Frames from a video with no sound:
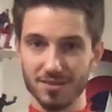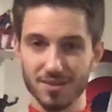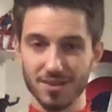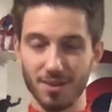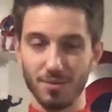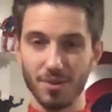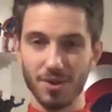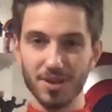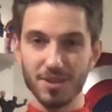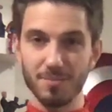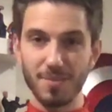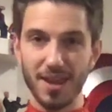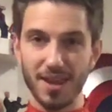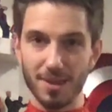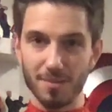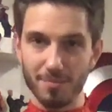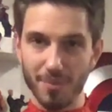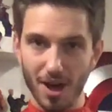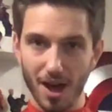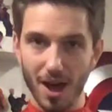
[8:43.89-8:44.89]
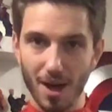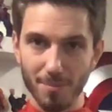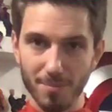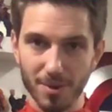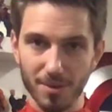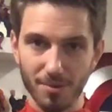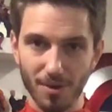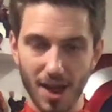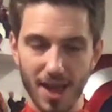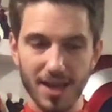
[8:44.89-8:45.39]
I wanted to make it pop,
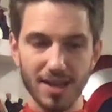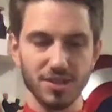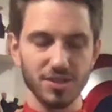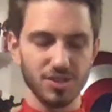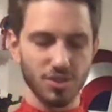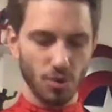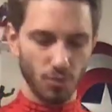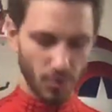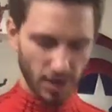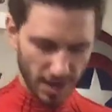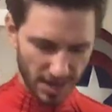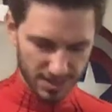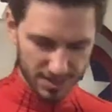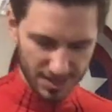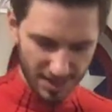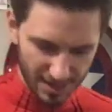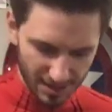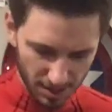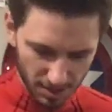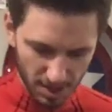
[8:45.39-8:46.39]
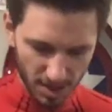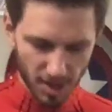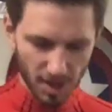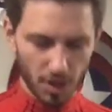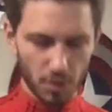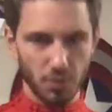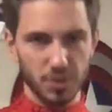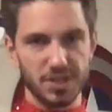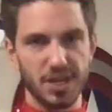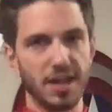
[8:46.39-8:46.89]
right? So what I did
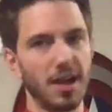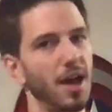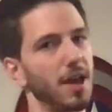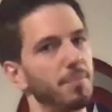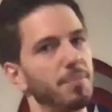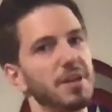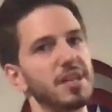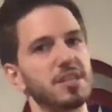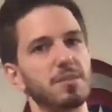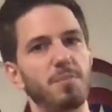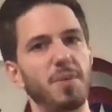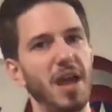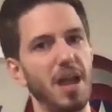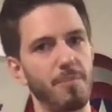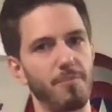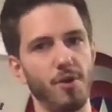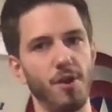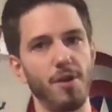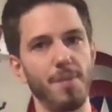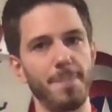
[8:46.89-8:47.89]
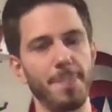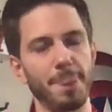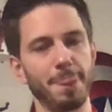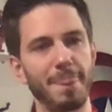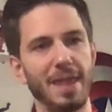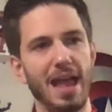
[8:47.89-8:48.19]
was I got a piece of paper